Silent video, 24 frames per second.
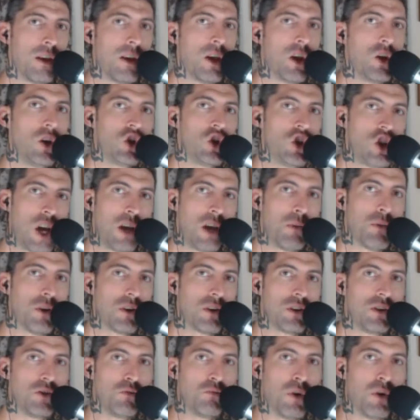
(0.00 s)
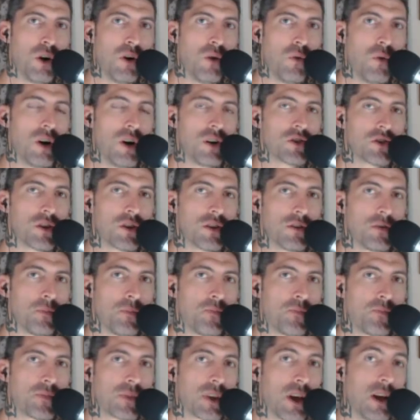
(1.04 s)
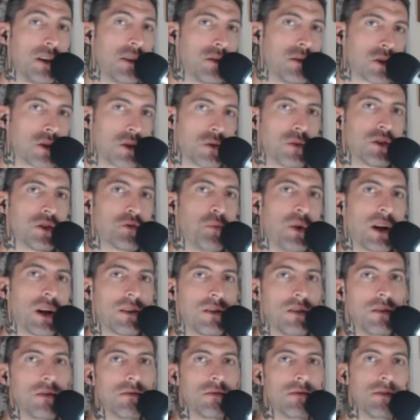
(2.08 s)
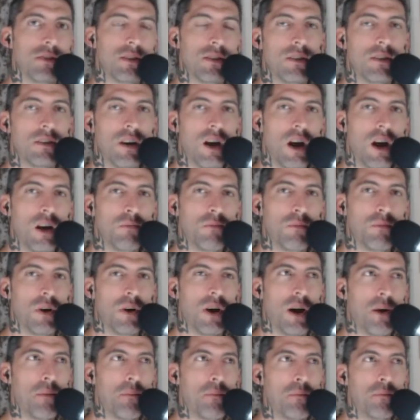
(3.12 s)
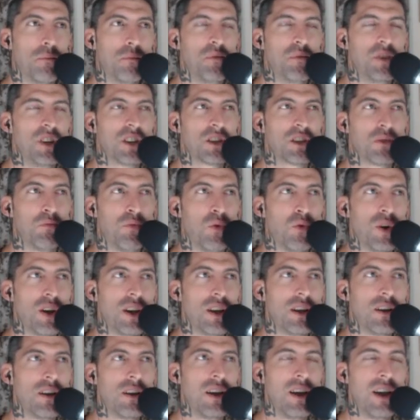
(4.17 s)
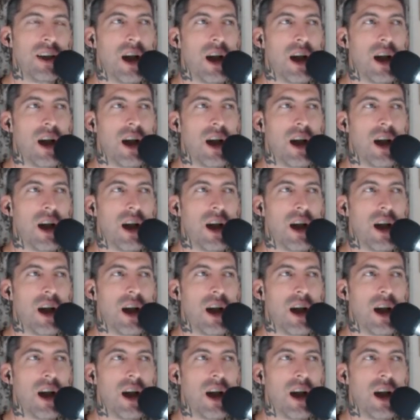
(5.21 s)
Shame on you, Paul Washer. I used to respect you. I'm disappointed.